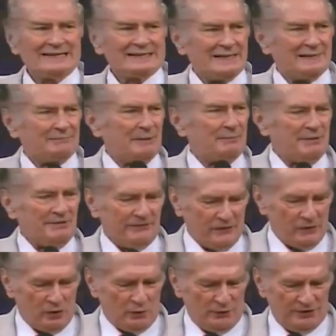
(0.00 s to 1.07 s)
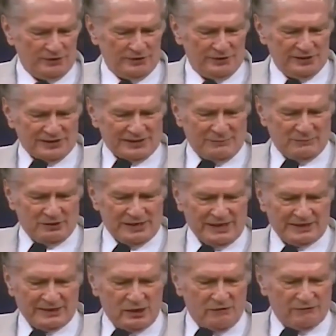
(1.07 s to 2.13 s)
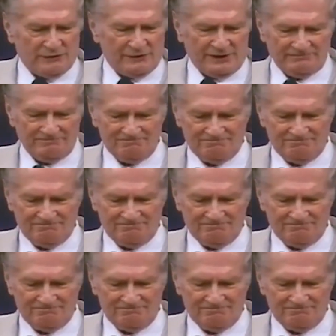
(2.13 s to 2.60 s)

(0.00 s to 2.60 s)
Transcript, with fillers: said, But before we do this, I'm going to take an offering.